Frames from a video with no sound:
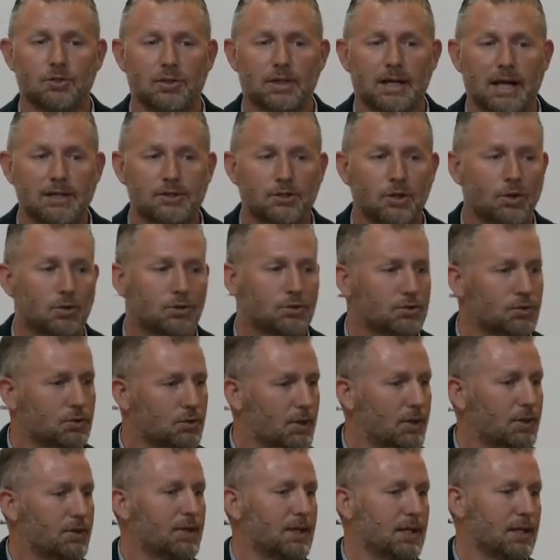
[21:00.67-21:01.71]
and I don't do
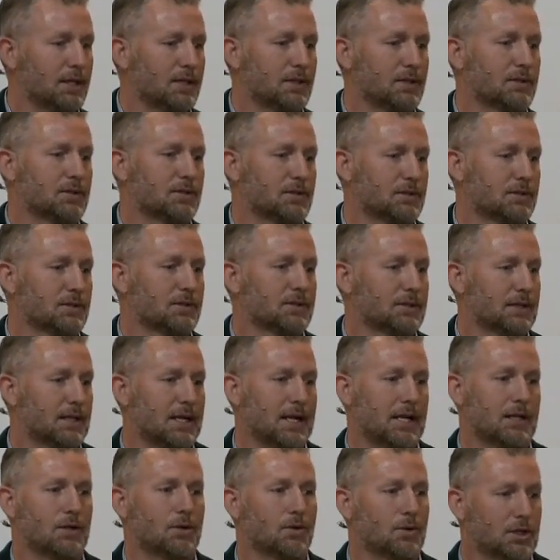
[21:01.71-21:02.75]
the things that
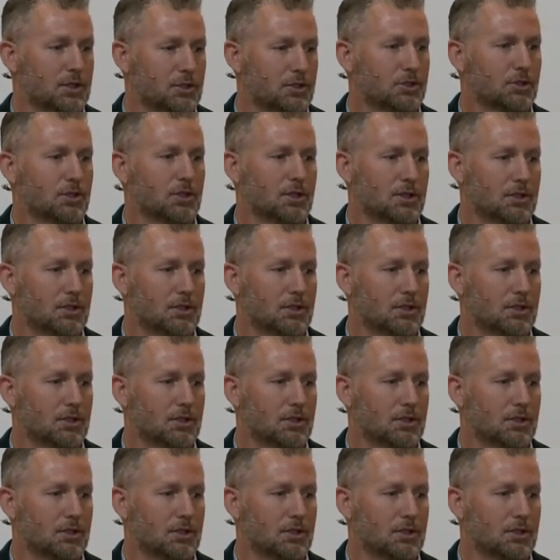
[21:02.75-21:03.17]
I know I should.